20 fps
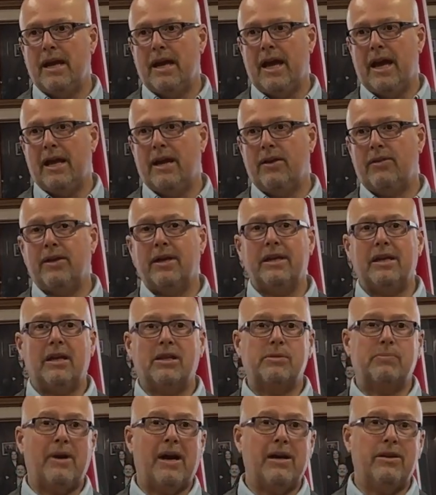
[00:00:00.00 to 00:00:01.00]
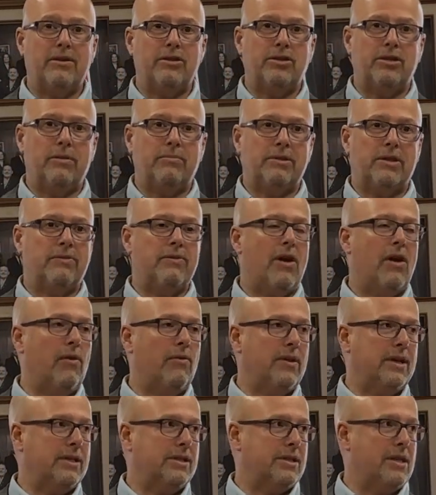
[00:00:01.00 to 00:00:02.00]
And I think those partnerships have
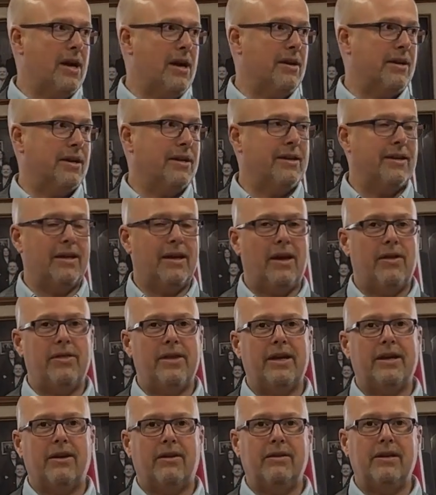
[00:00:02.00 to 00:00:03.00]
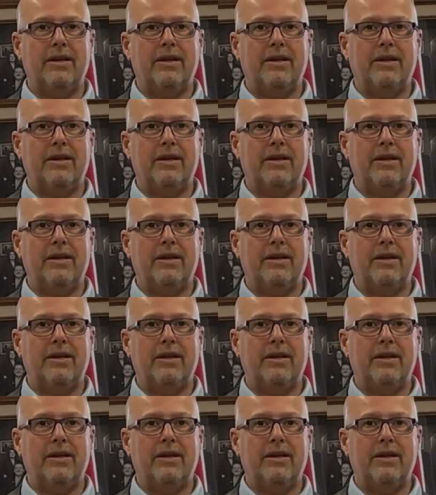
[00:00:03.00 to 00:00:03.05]
already started. I think our